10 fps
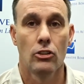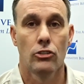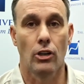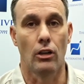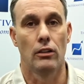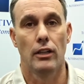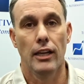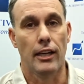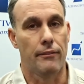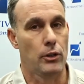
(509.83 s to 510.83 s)
So,
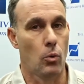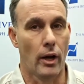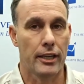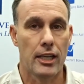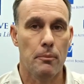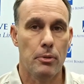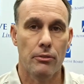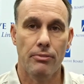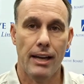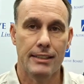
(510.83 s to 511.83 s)
if you want to keep your
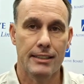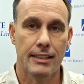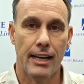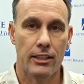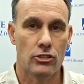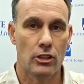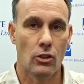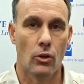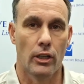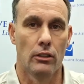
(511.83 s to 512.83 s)
fans engaged and
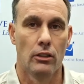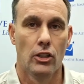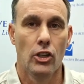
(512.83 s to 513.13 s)
loyal,